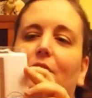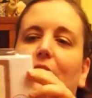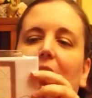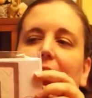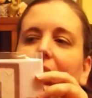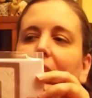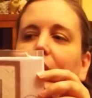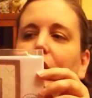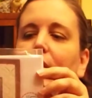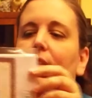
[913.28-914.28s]
Lindy
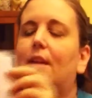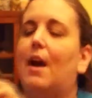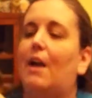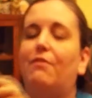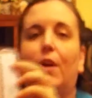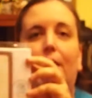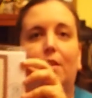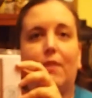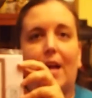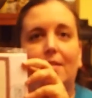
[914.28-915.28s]
Stitches, I Forget the
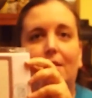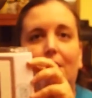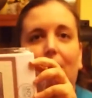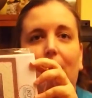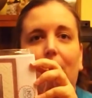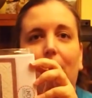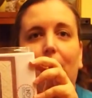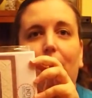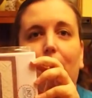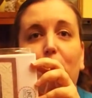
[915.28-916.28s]
Rest,
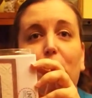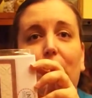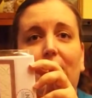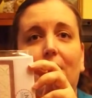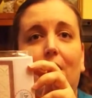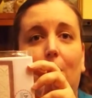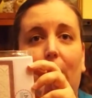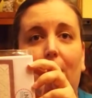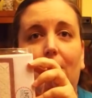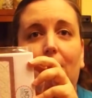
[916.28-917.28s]
from Teresa Kogut.